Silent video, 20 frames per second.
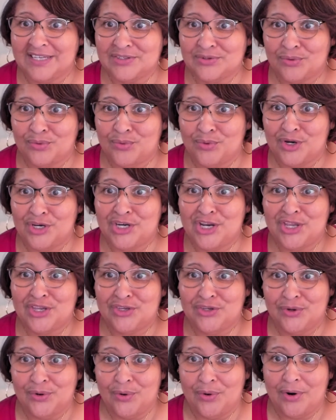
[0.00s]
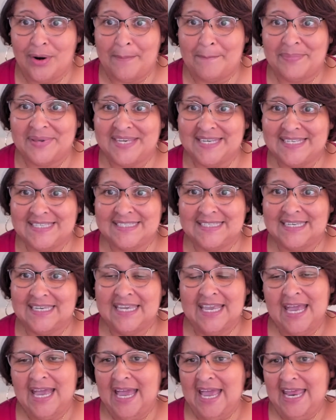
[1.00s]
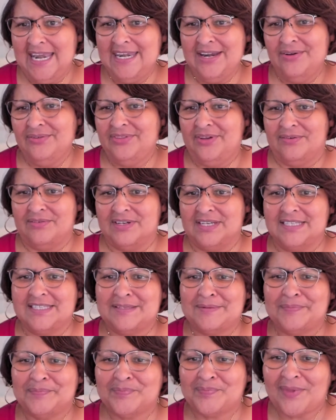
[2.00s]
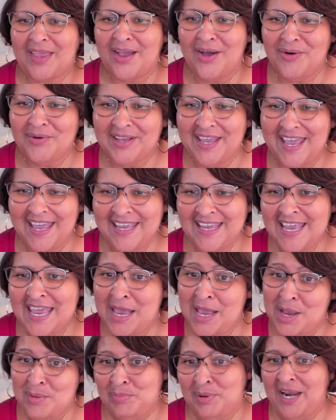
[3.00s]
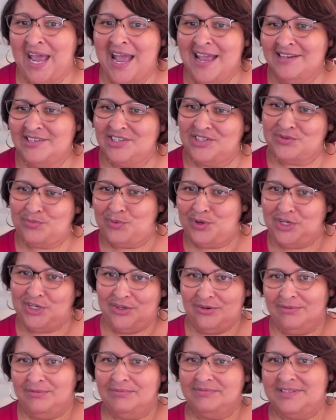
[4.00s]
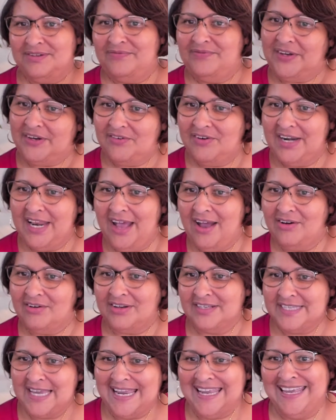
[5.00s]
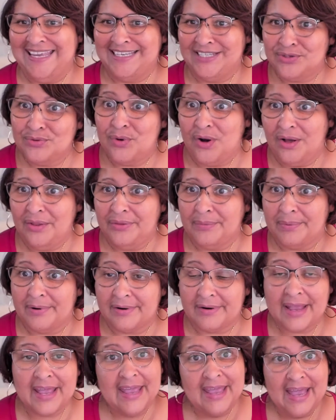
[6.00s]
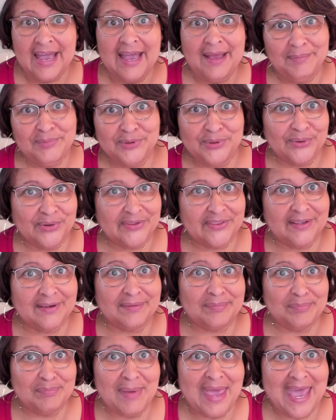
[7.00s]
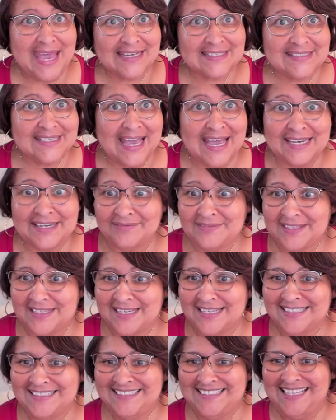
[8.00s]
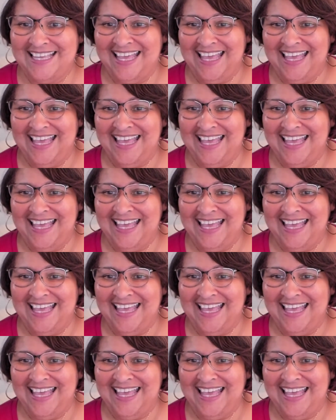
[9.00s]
that's on your PC. I know there is. Okay, but I just want you to figure it out because I can't do all the work. I'm doing the Mac side of things.